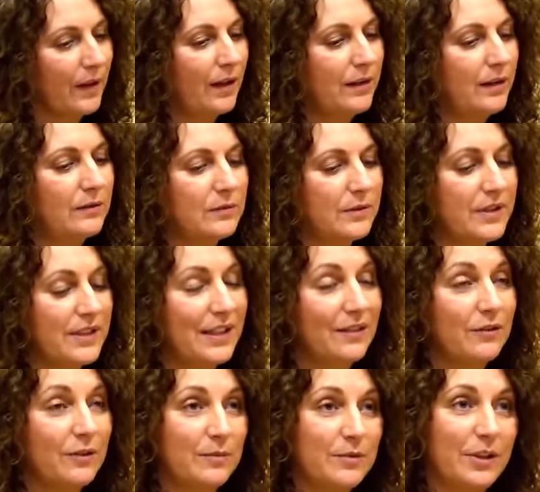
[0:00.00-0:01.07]
I don't want to
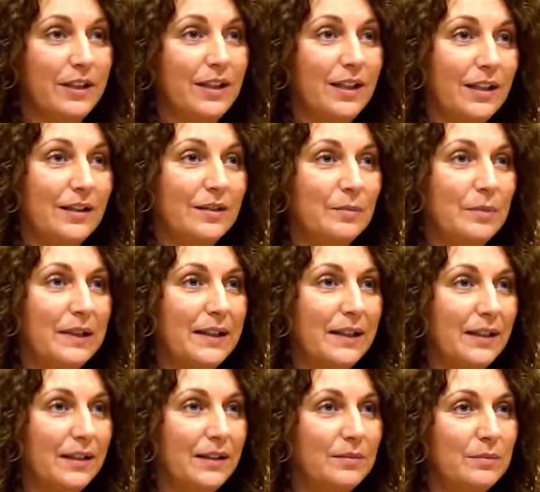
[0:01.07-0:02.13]
give up drinking
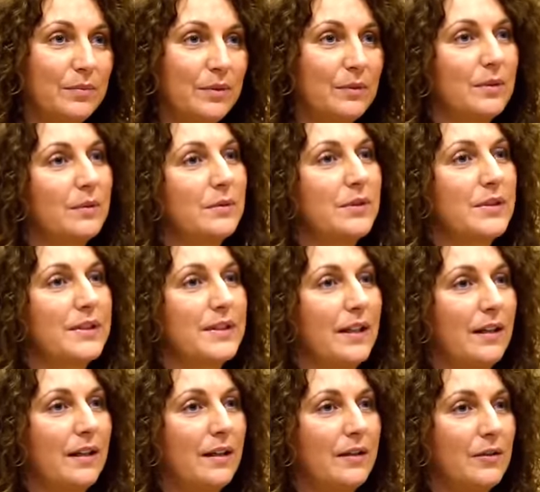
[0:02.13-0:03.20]
completely, but what would you
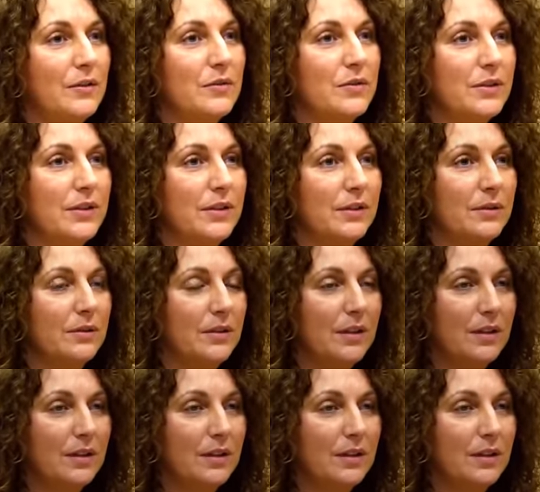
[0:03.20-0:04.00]
say I ought to do?